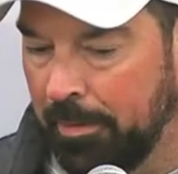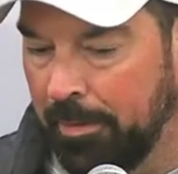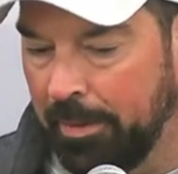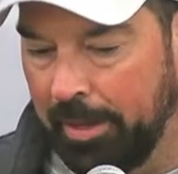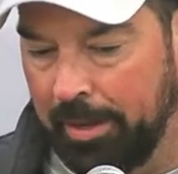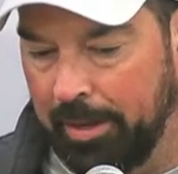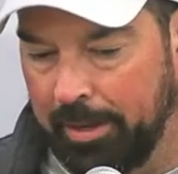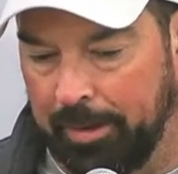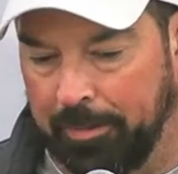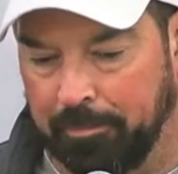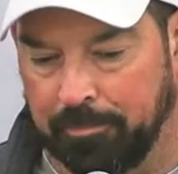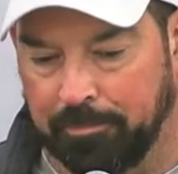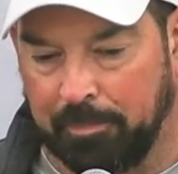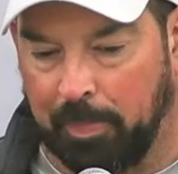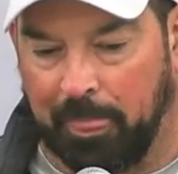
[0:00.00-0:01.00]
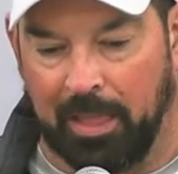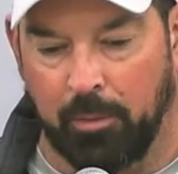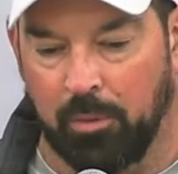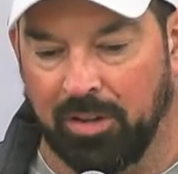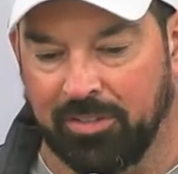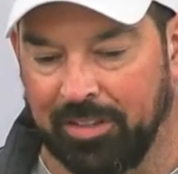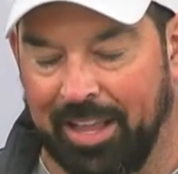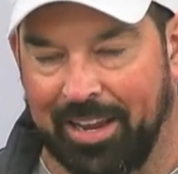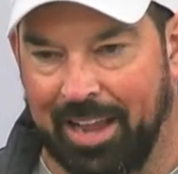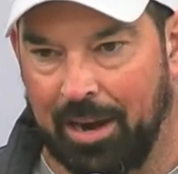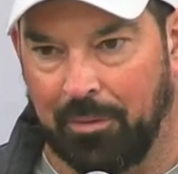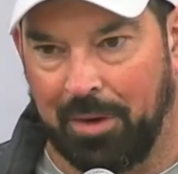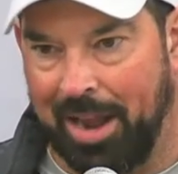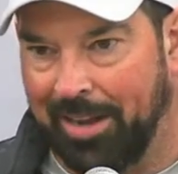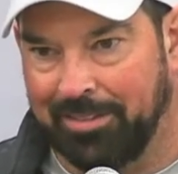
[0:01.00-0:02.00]
it wasn't like I
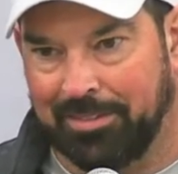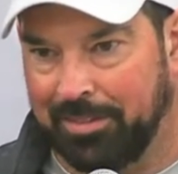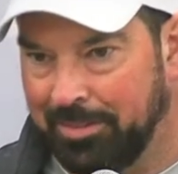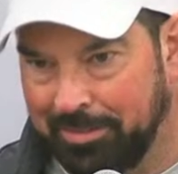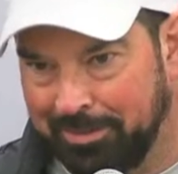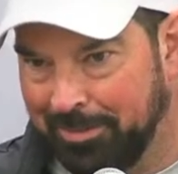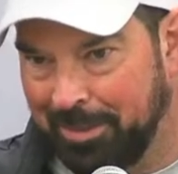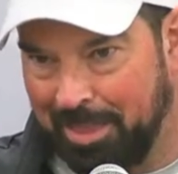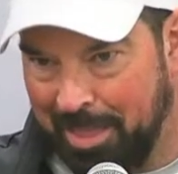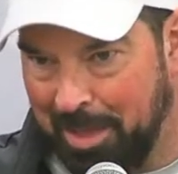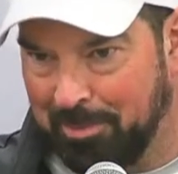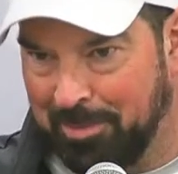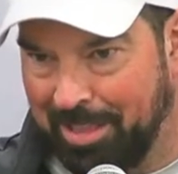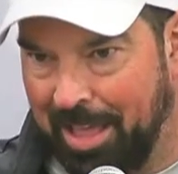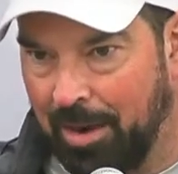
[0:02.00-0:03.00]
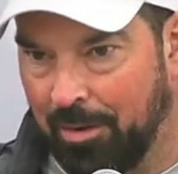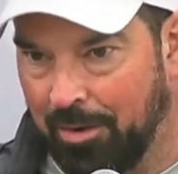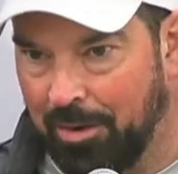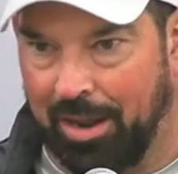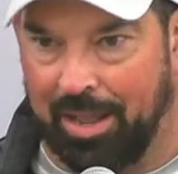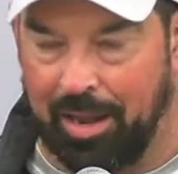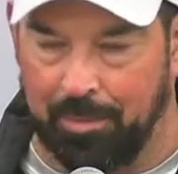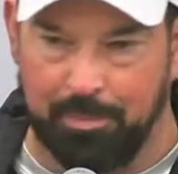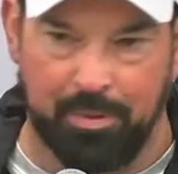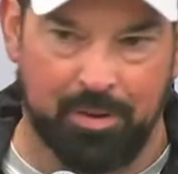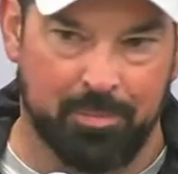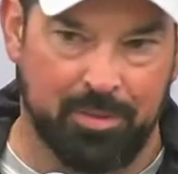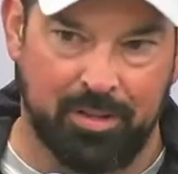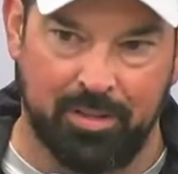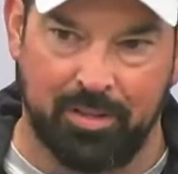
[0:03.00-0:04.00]
ranked them in that order. I kind of put
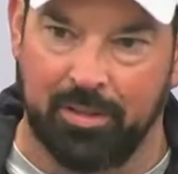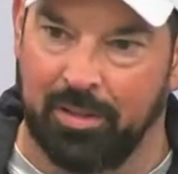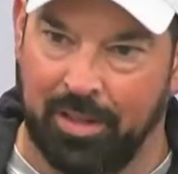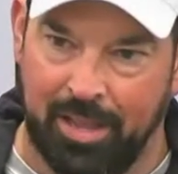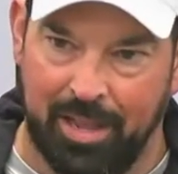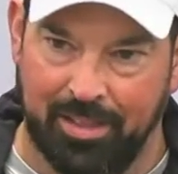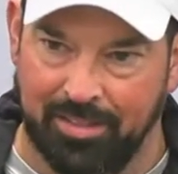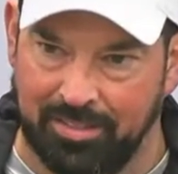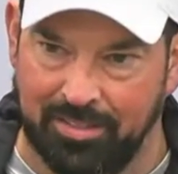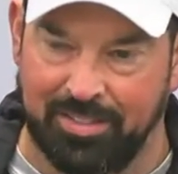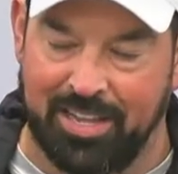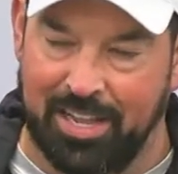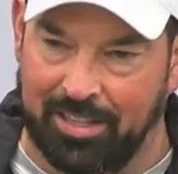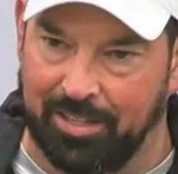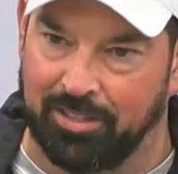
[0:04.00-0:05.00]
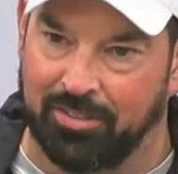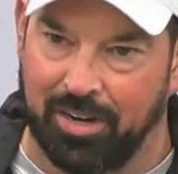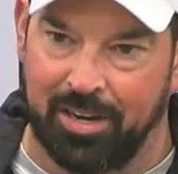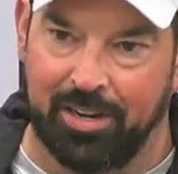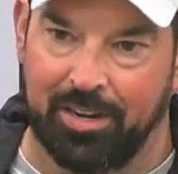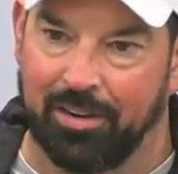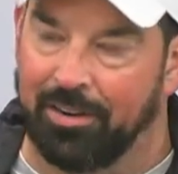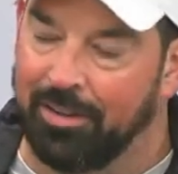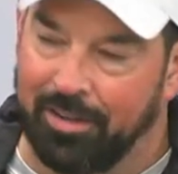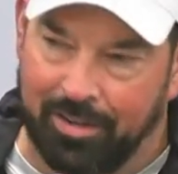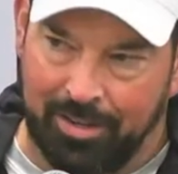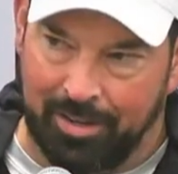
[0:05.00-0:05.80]
them in, hey, this is the A-list right here.